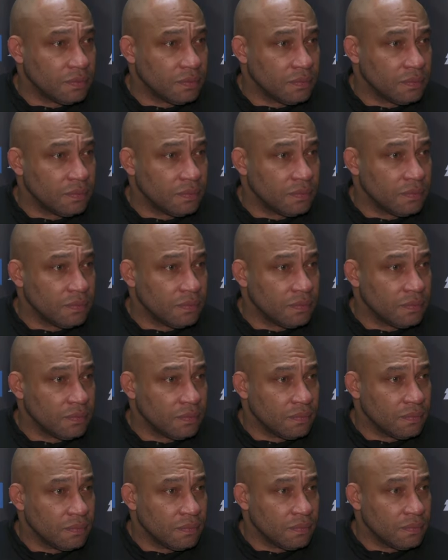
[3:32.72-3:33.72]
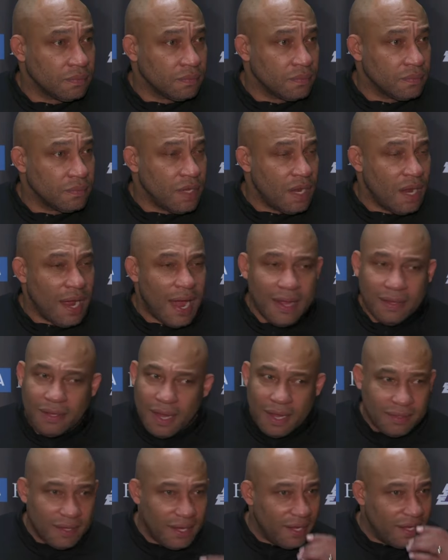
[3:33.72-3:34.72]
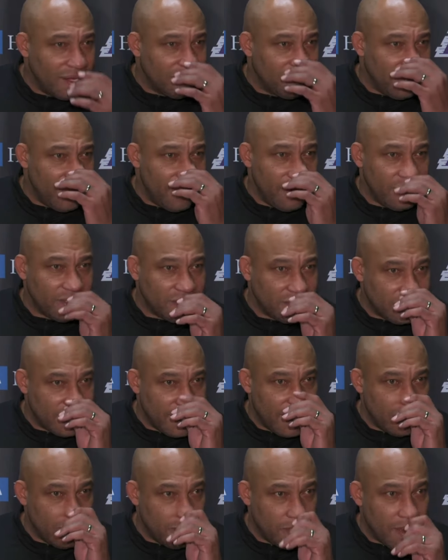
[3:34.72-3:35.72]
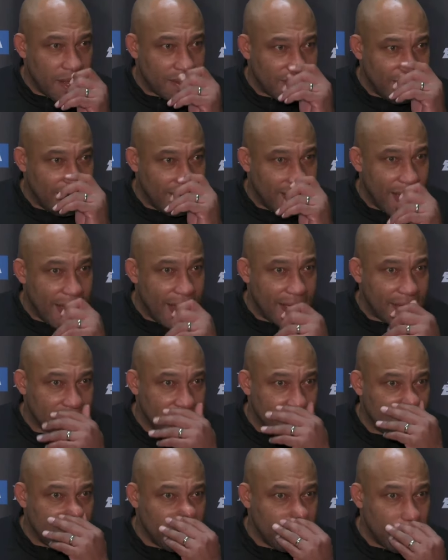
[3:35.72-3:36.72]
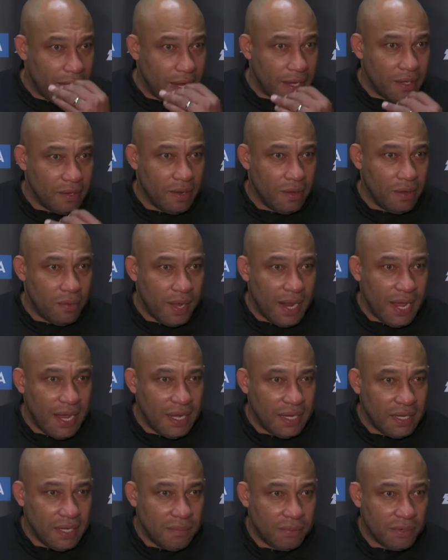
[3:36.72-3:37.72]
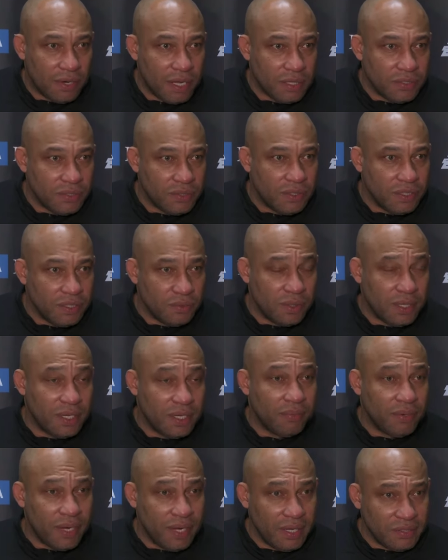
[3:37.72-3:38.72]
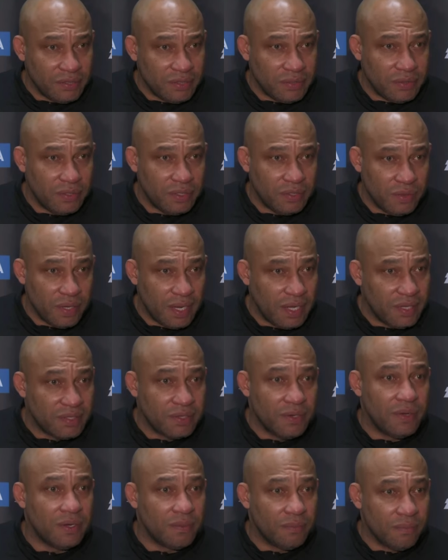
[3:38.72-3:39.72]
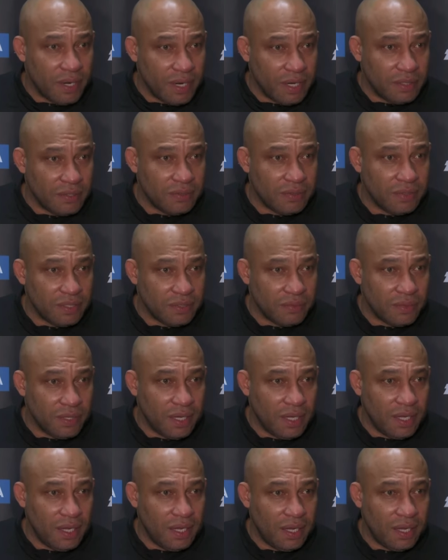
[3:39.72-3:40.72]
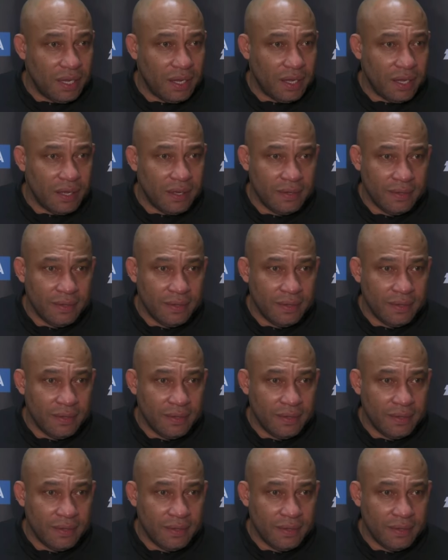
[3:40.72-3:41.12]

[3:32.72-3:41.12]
you know, still out for? I, I think it's very sustainable. I think guys knowing that, you know, what AD brought to us, what he brings to us, what he's going to bring to us when he uh,